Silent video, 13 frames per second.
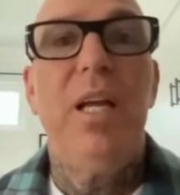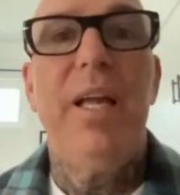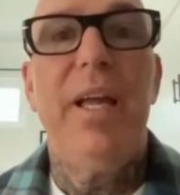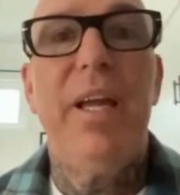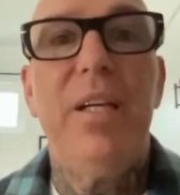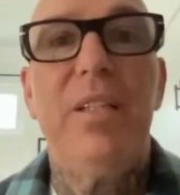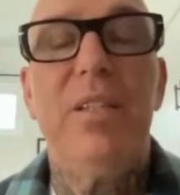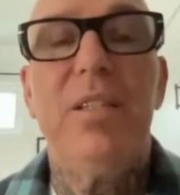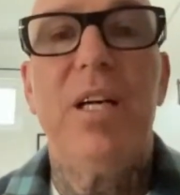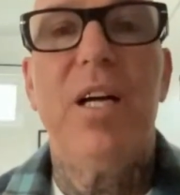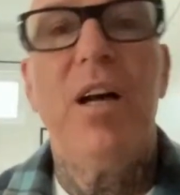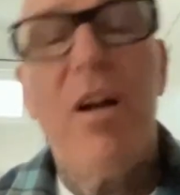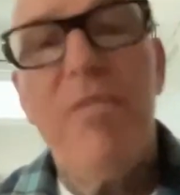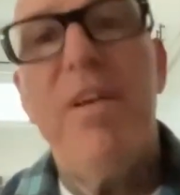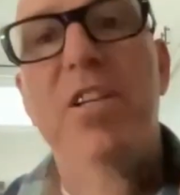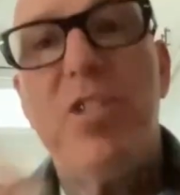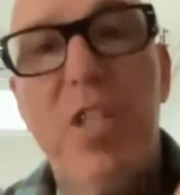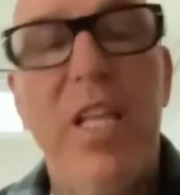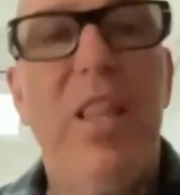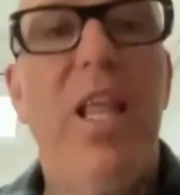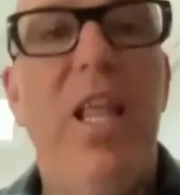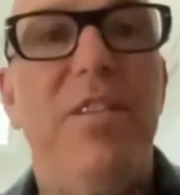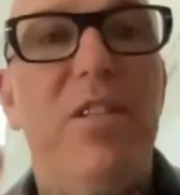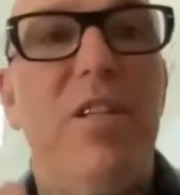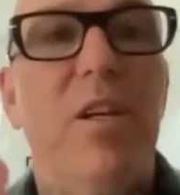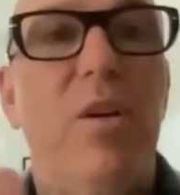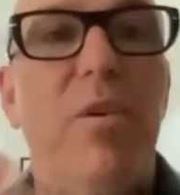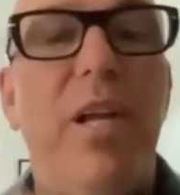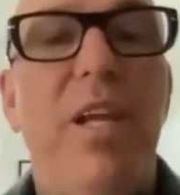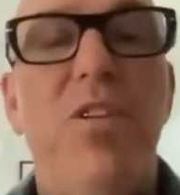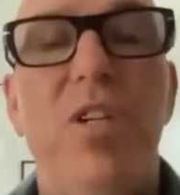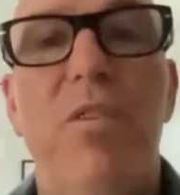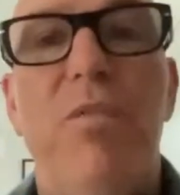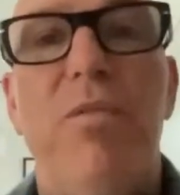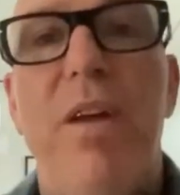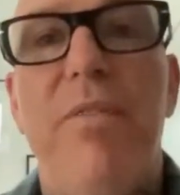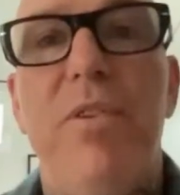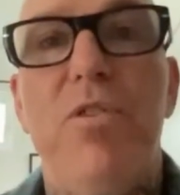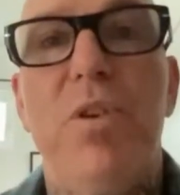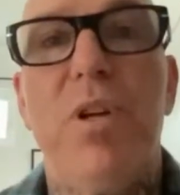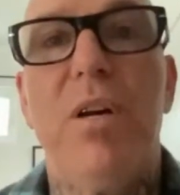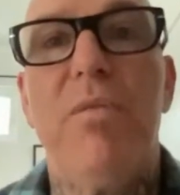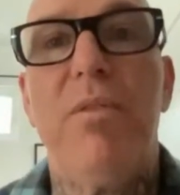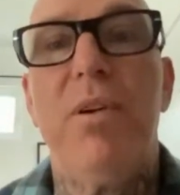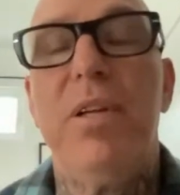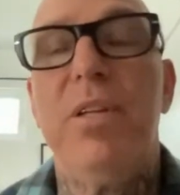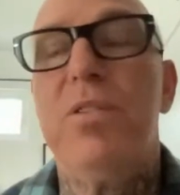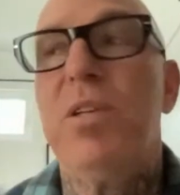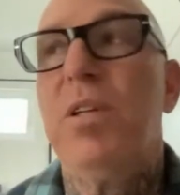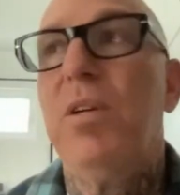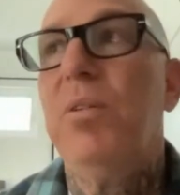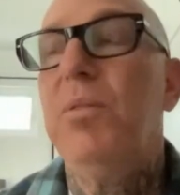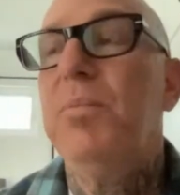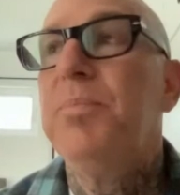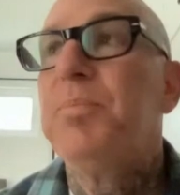and eventually led to the creation of Refuge Recovery. So